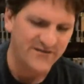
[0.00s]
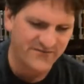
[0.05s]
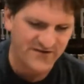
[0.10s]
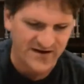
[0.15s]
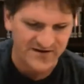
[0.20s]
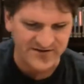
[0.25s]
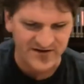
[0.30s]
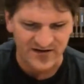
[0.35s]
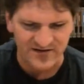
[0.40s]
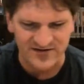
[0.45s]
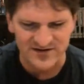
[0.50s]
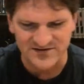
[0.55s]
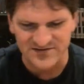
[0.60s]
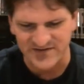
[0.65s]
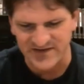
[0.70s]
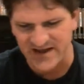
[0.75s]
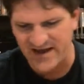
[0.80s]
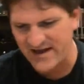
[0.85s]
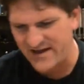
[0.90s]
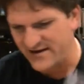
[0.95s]
$5
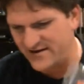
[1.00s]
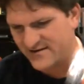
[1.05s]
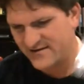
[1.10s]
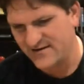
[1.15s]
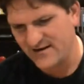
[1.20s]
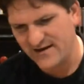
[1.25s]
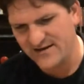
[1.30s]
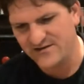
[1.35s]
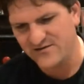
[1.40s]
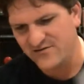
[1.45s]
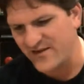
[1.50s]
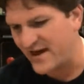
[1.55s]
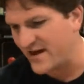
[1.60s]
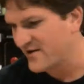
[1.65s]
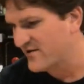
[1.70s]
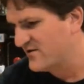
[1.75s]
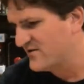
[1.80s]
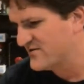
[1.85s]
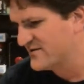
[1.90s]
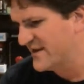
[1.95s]
for that. I do
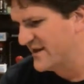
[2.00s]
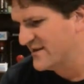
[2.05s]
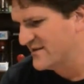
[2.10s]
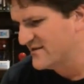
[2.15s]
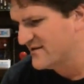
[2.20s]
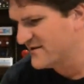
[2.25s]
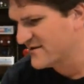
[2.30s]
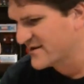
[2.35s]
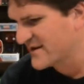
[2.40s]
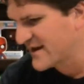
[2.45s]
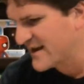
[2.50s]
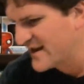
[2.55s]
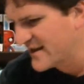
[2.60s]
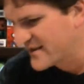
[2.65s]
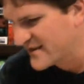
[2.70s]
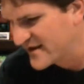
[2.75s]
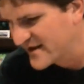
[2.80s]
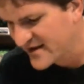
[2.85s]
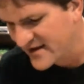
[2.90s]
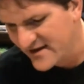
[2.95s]
that all day long kind
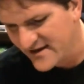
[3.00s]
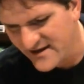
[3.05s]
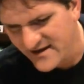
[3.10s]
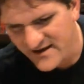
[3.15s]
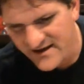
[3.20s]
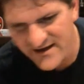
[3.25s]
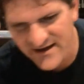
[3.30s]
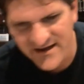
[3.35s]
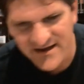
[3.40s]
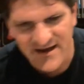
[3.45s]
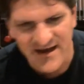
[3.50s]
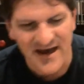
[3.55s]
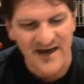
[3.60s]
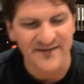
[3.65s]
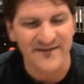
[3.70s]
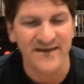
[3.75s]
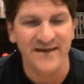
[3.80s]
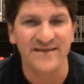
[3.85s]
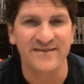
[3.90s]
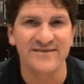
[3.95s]
of thing.
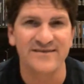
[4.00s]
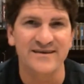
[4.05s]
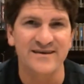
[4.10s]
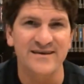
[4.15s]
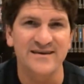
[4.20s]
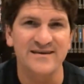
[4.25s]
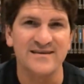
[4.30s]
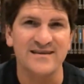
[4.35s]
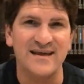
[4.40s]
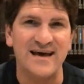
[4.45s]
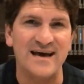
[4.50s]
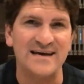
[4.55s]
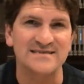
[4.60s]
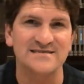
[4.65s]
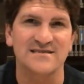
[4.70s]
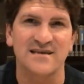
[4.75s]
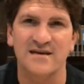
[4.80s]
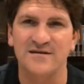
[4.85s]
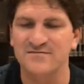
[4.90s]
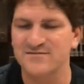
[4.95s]
And then the
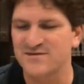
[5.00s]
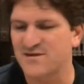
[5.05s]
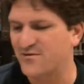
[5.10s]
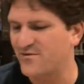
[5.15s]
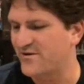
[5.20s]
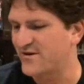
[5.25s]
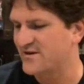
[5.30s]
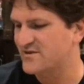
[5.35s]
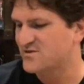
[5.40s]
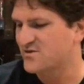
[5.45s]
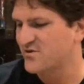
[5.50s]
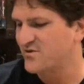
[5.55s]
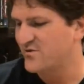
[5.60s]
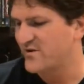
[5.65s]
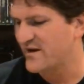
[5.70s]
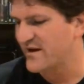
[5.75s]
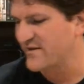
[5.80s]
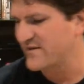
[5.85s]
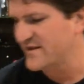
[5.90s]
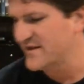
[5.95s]
last items I wanted to show
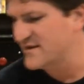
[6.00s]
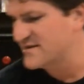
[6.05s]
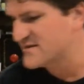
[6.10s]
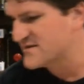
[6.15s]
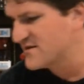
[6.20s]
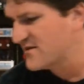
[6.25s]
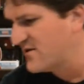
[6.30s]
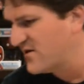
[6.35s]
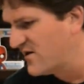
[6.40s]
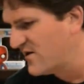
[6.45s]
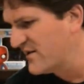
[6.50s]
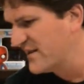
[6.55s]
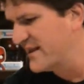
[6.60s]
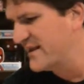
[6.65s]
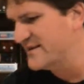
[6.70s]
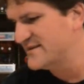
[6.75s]
you, I got these all